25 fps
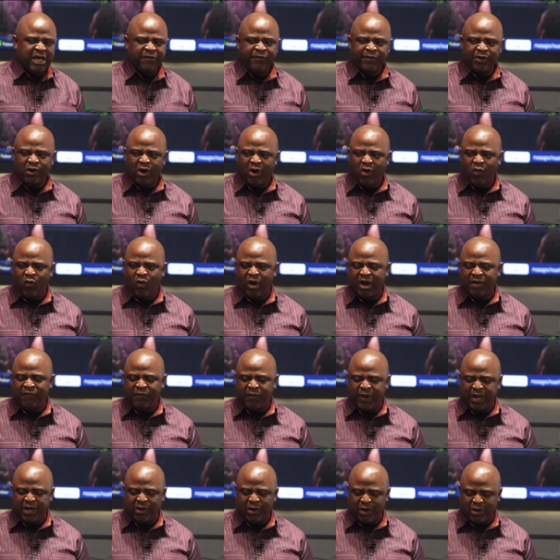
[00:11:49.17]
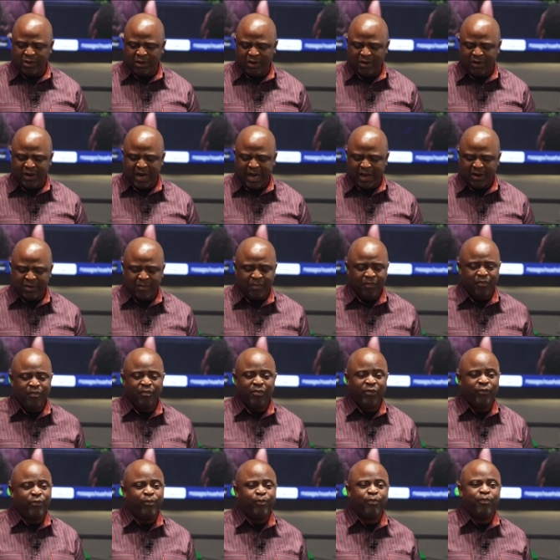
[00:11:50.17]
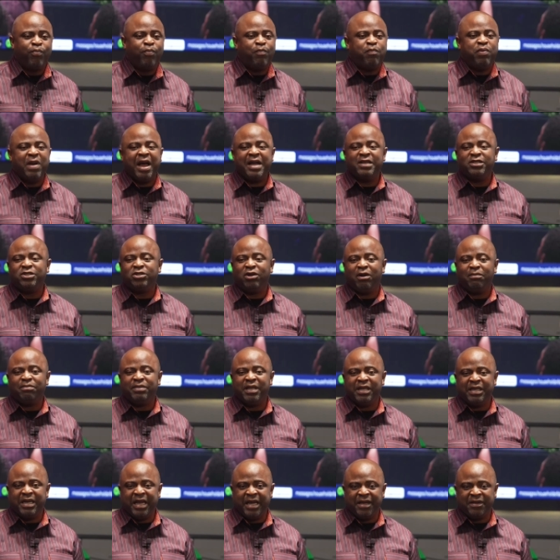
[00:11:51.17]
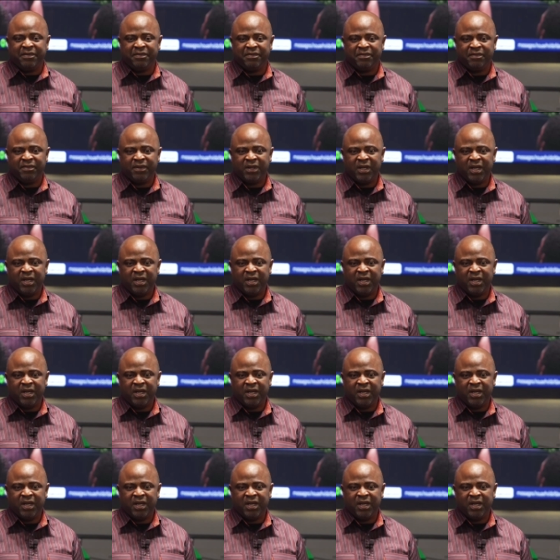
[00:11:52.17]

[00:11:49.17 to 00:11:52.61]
If you don't want weed on your ground, plant something there.